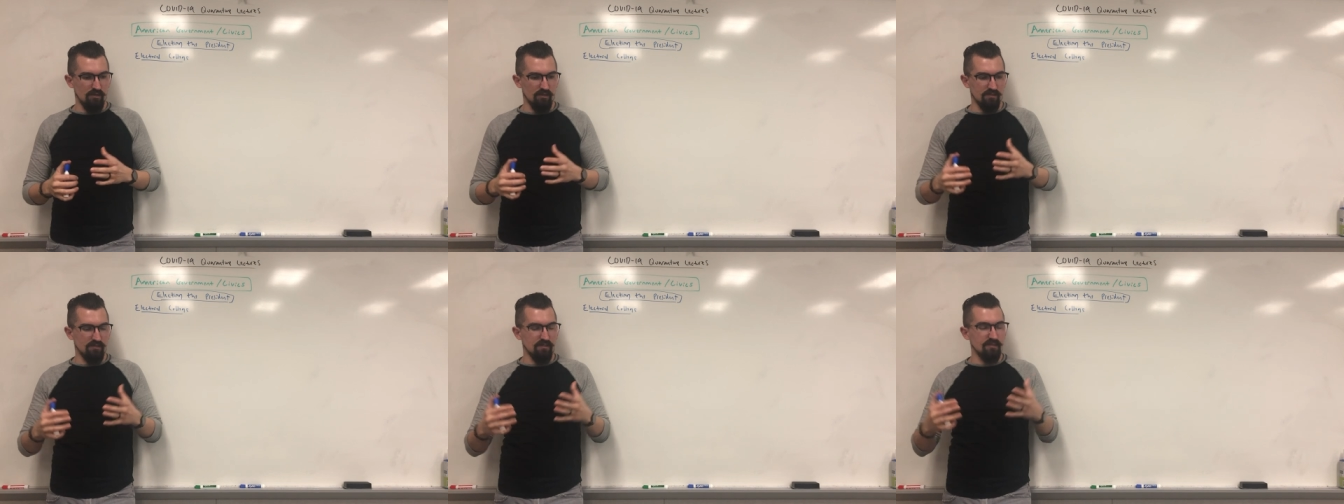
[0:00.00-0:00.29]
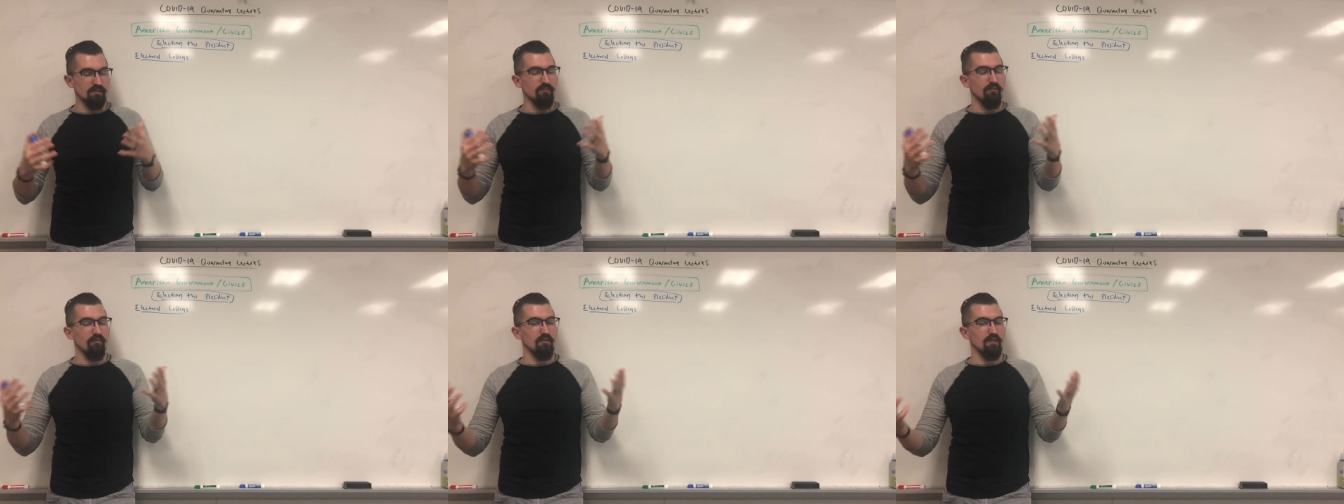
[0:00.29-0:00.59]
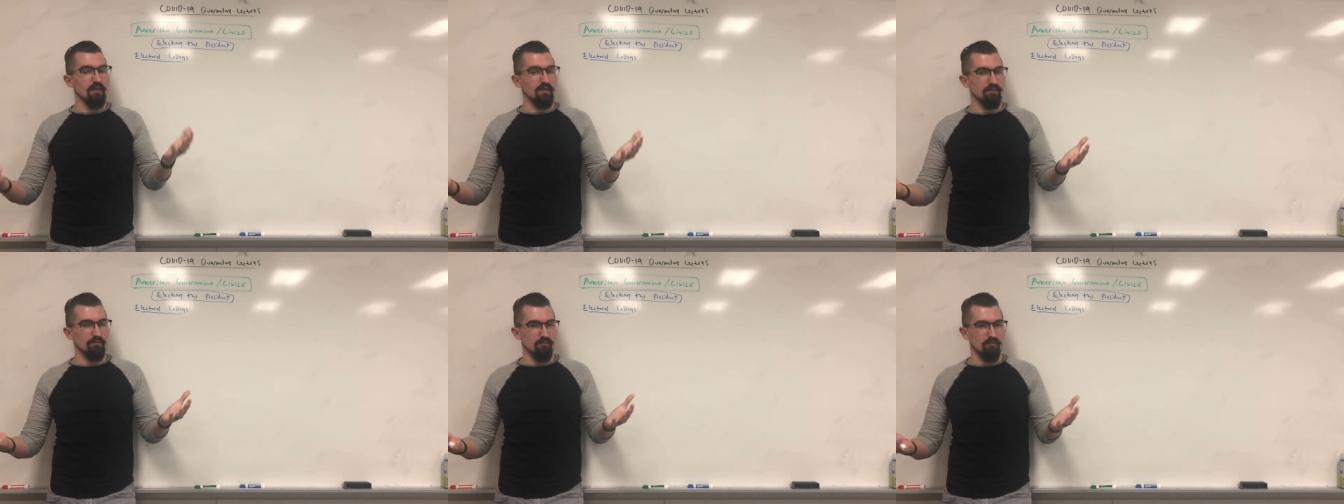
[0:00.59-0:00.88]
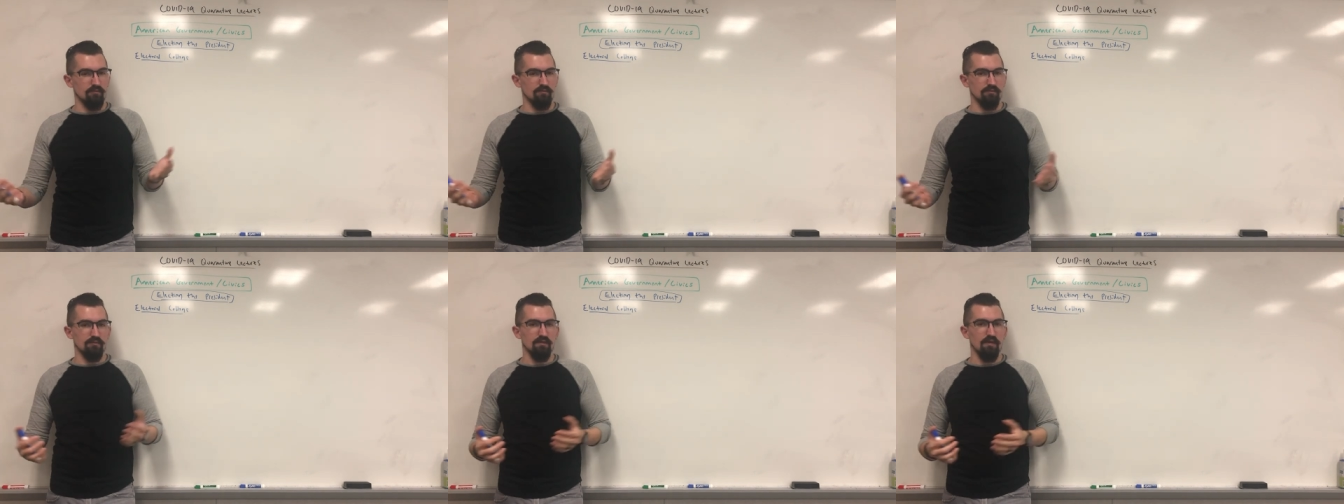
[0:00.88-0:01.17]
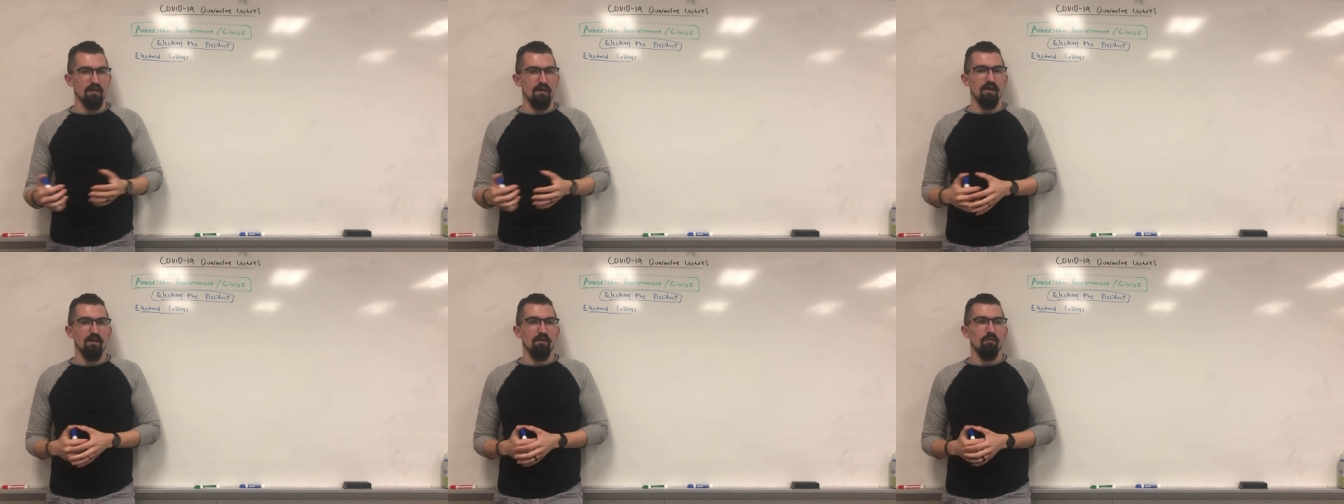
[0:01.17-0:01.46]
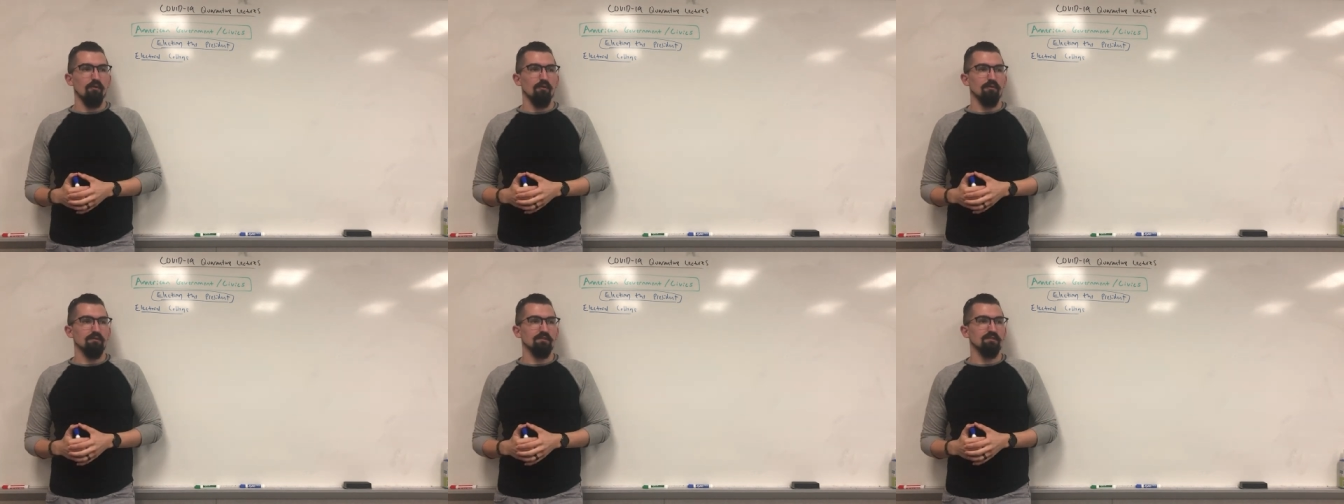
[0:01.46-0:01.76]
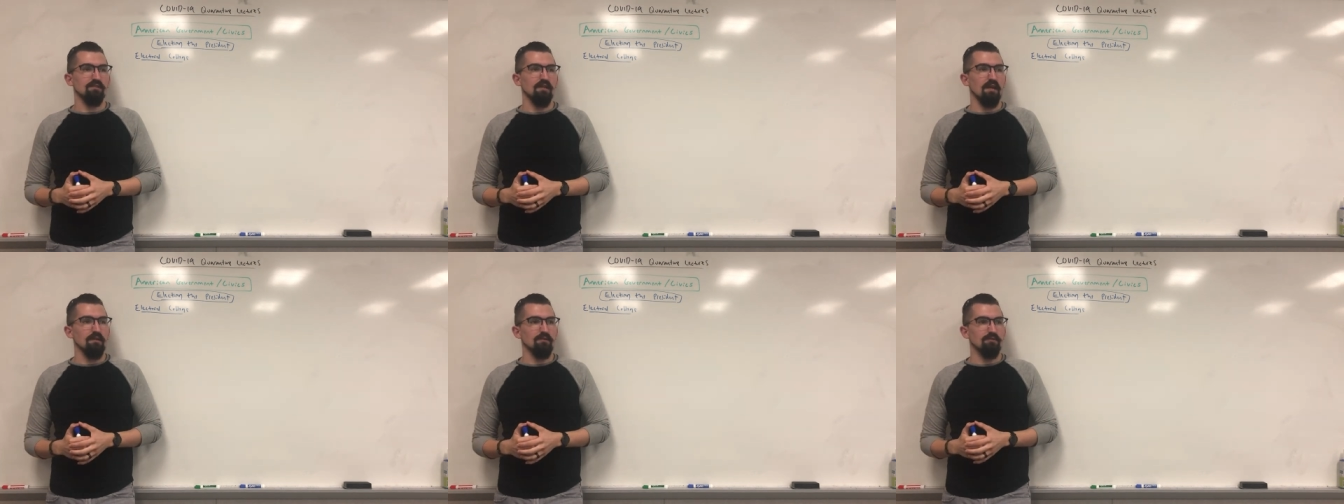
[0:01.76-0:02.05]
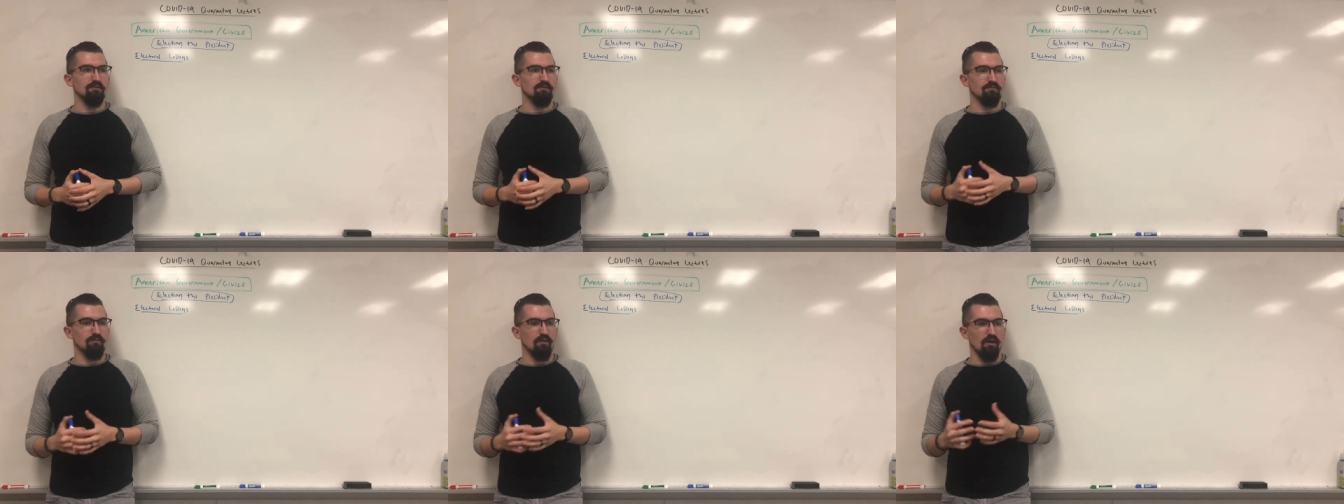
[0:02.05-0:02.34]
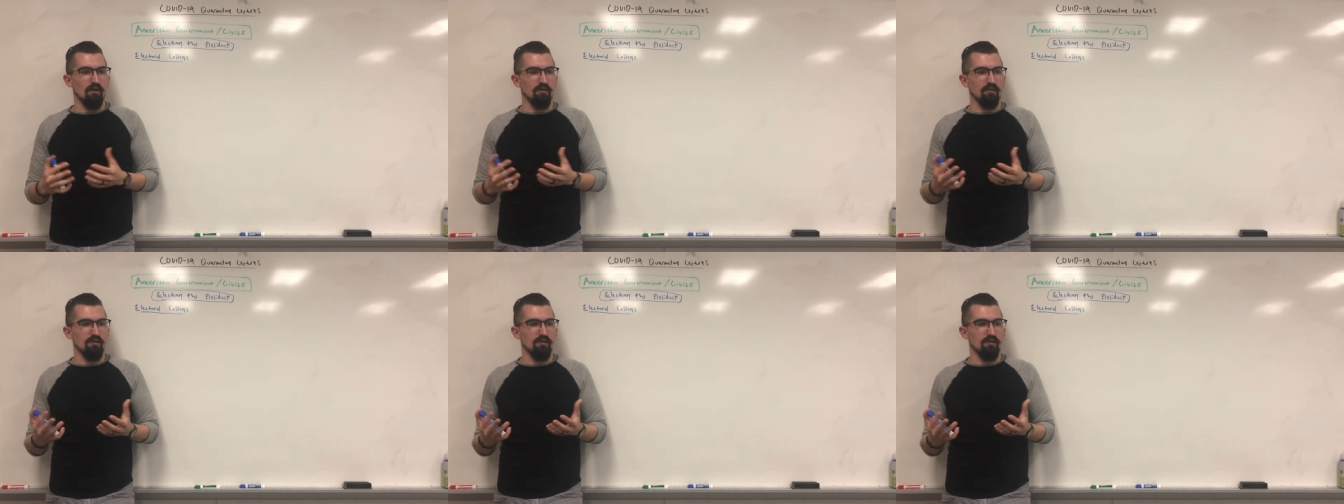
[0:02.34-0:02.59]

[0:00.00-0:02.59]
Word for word: system of electors where states draw